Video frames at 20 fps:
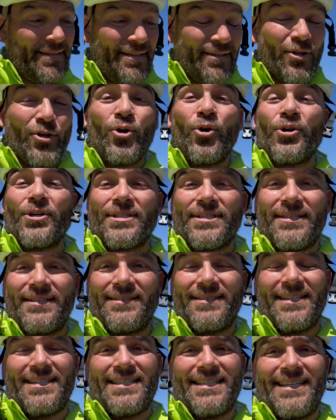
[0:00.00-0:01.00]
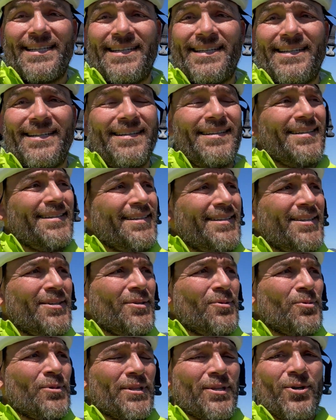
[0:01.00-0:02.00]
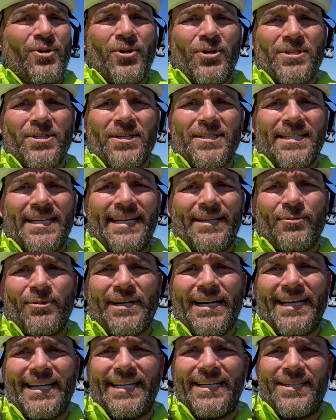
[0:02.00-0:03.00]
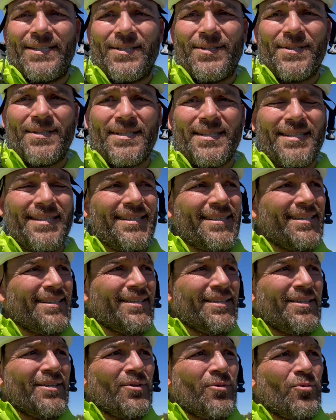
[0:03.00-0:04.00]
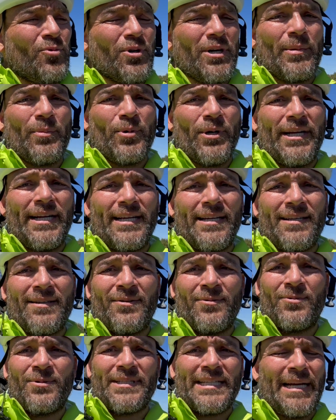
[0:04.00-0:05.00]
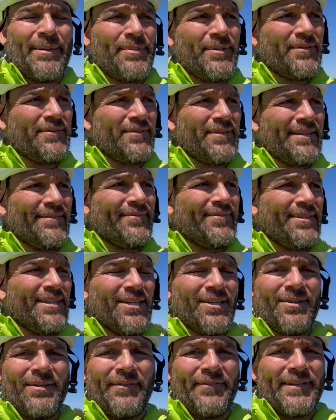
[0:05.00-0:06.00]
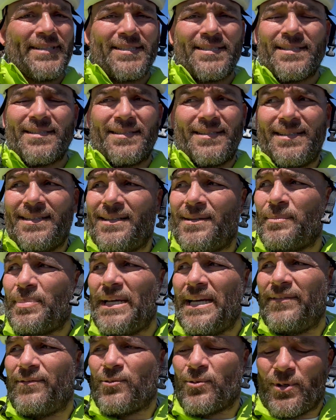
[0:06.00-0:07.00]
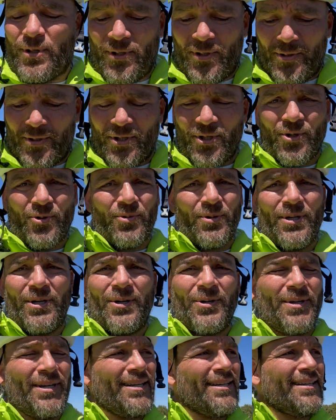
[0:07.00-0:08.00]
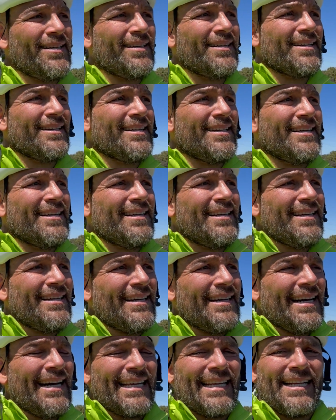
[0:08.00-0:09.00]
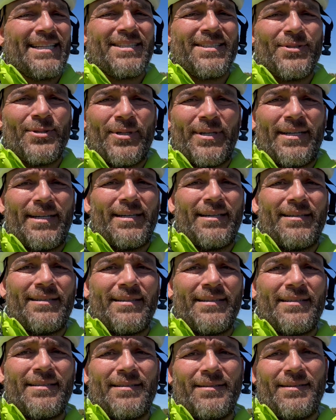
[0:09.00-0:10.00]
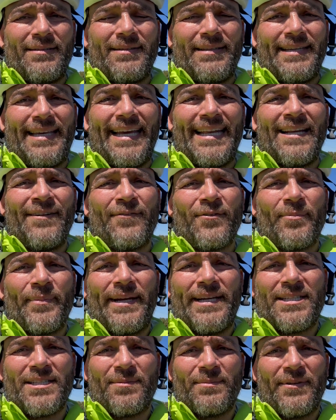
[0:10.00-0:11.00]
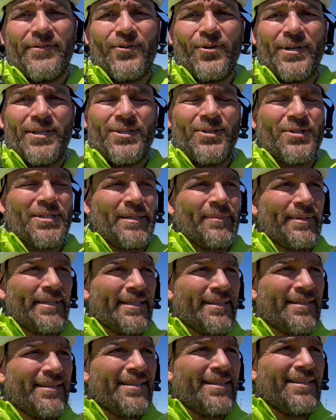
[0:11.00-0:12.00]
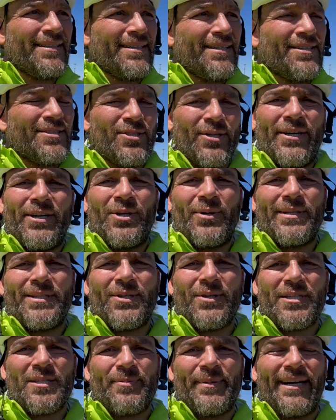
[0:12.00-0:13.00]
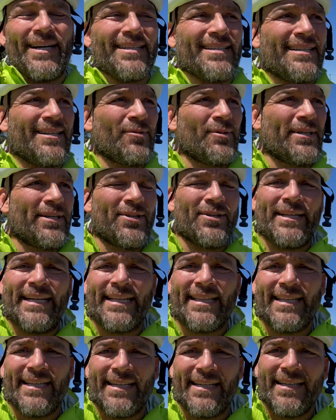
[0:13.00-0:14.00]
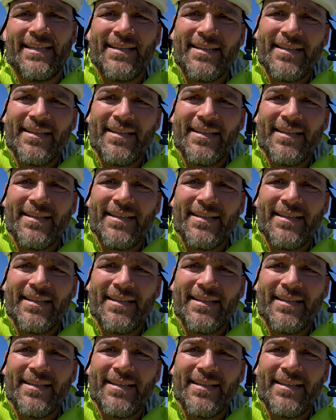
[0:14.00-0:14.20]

course, to see what the course looks like, what kind of hills, where I'm running, what type of, and if it's paved road, dirt road. I'd like to get information before I do something, so I know what to expect. I really don't like the